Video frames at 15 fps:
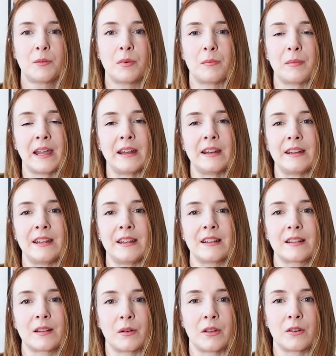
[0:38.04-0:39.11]
but
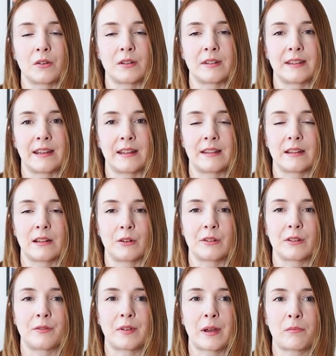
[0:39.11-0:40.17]
mainly sewing content, so
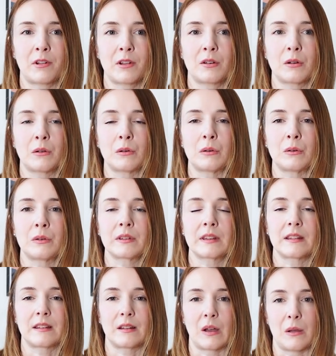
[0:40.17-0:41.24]
lots of fabric
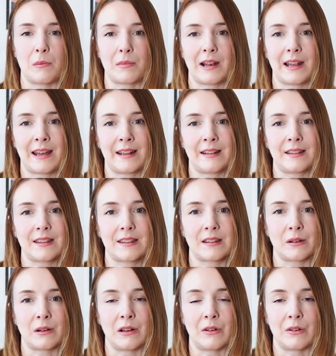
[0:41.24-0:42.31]
hauls, sewing plans,
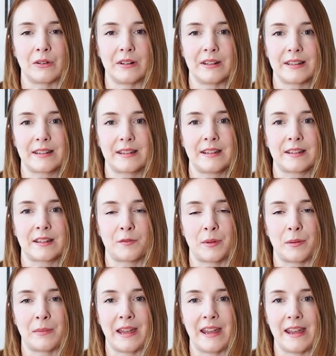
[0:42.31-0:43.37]
sew-alongs, things I've
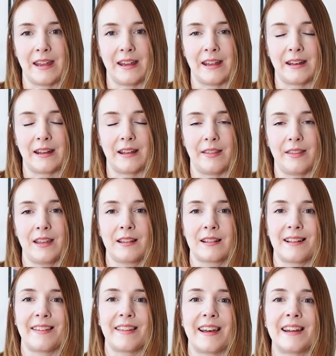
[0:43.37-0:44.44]
been making and things
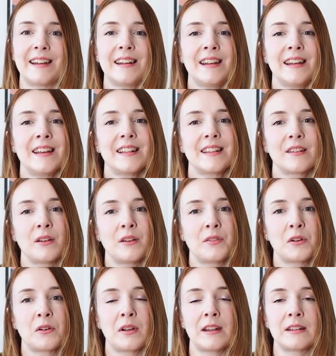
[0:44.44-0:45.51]
like that. So if
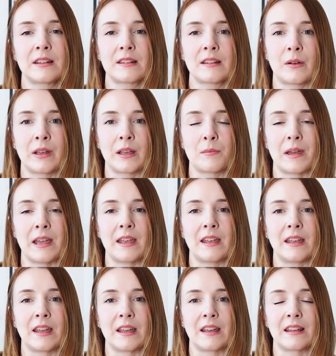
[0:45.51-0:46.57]
you're into sewing and
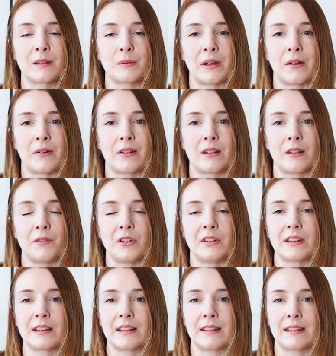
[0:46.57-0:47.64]
making as well, I'd love you
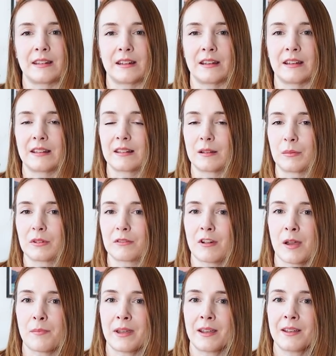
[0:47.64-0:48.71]
to consider
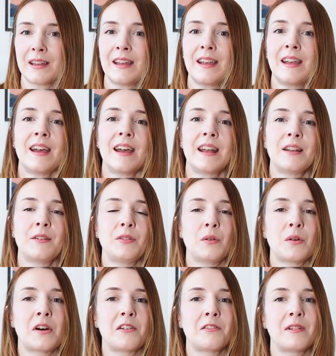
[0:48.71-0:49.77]
subscribing. And if
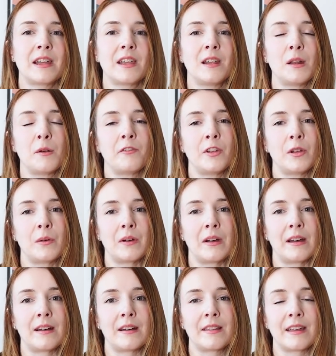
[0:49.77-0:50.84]
you are a regular
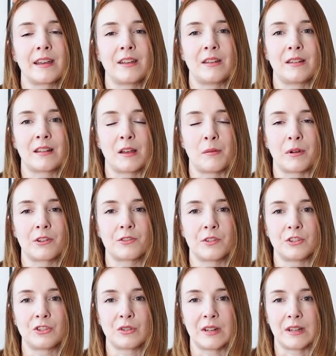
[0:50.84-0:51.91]
viewer, thank you so much
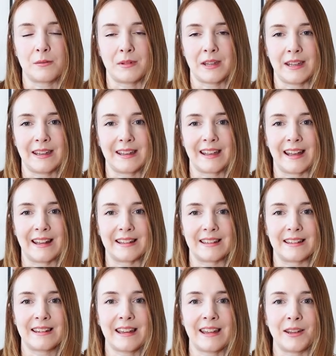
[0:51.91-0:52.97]
for joining me again
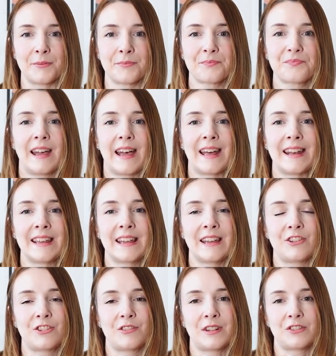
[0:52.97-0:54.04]
today. And in
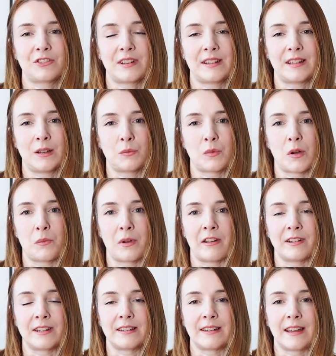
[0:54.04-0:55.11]
case you're interested in what I'm
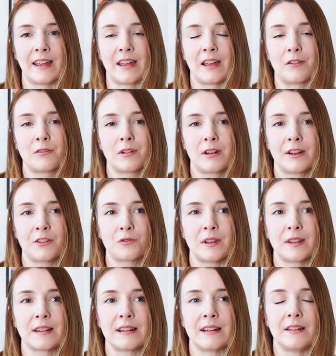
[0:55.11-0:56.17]
wearing today, I've realised
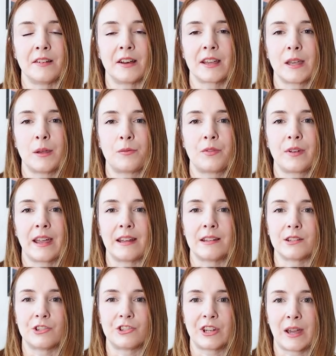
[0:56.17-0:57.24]
recently that I keep forgetting
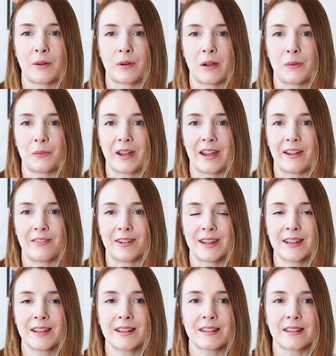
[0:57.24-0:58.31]
to share what I'm
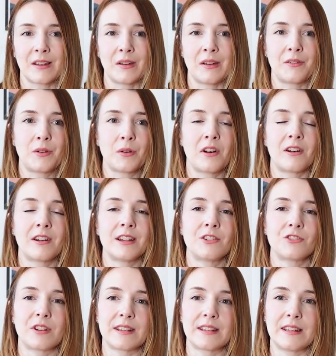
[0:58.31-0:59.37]
wearing. So if you are
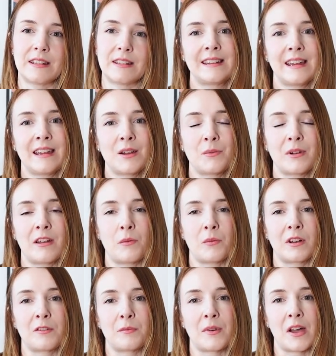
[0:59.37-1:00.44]
interested, today I'm wearing
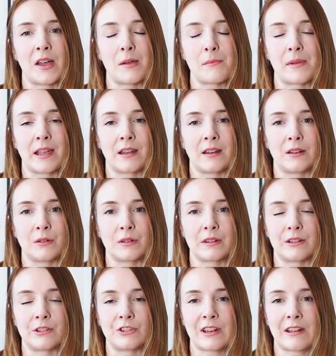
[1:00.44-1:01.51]
one of my Megan
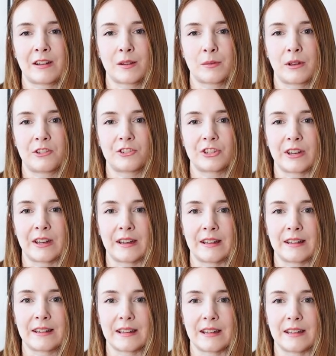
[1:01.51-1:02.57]
Nilsson Jarrah sweatshirts